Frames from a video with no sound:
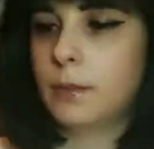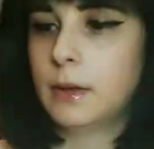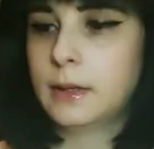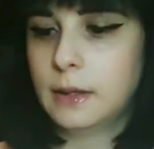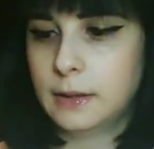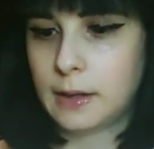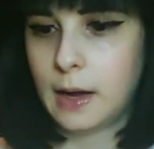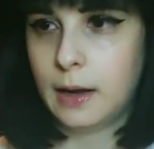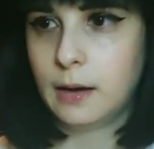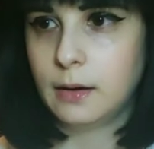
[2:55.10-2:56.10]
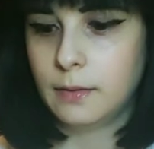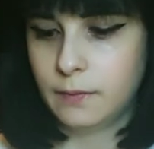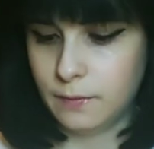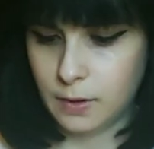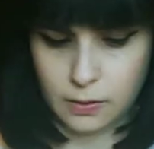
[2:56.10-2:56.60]
put this to the side.
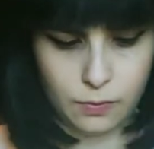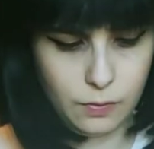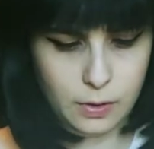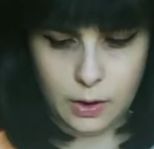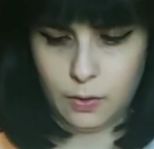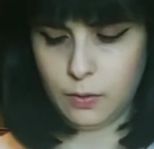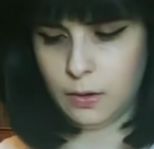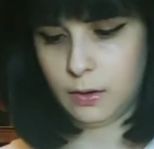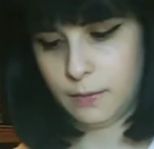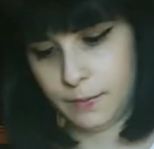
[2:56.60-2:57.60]
It's really cool.